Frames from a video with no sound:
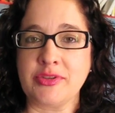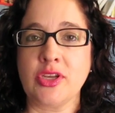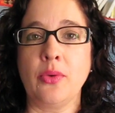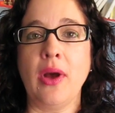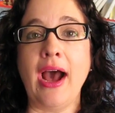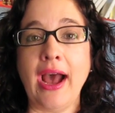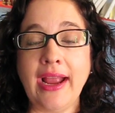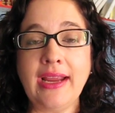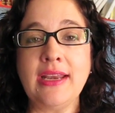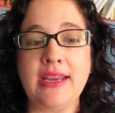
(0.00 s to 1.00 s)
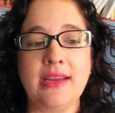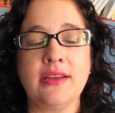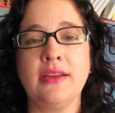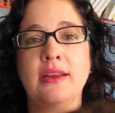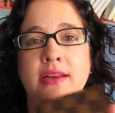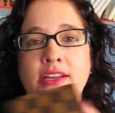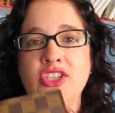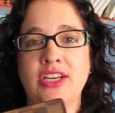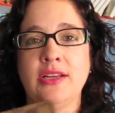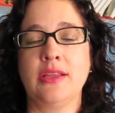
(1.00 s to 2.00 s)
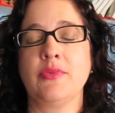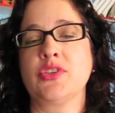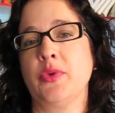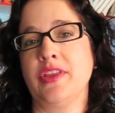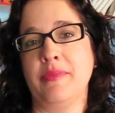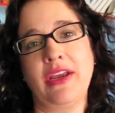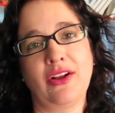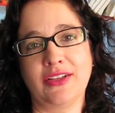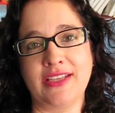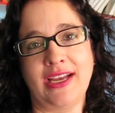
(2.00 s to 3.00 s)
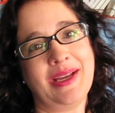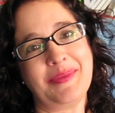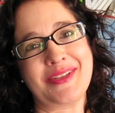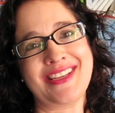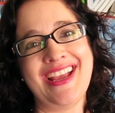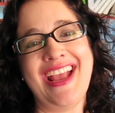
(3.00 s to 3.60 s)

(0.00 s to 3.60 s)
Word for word: So I needed an agenda that was with me at all times.